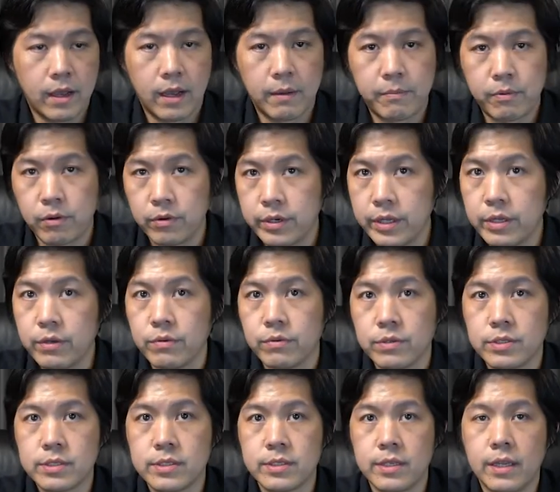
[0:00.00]

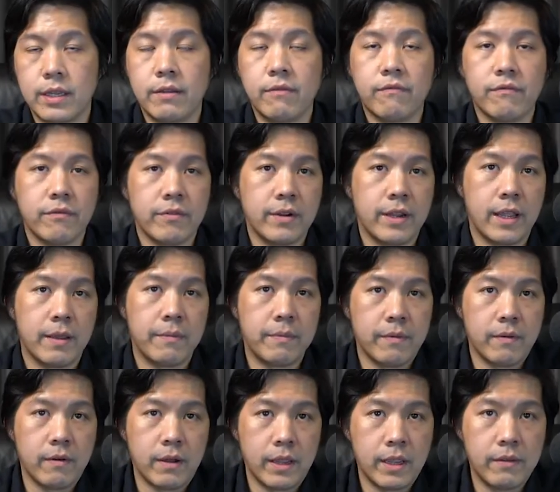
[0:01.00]
produce if
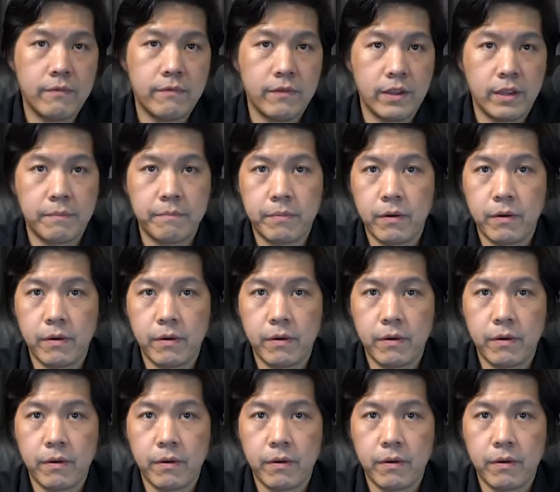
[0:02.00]
it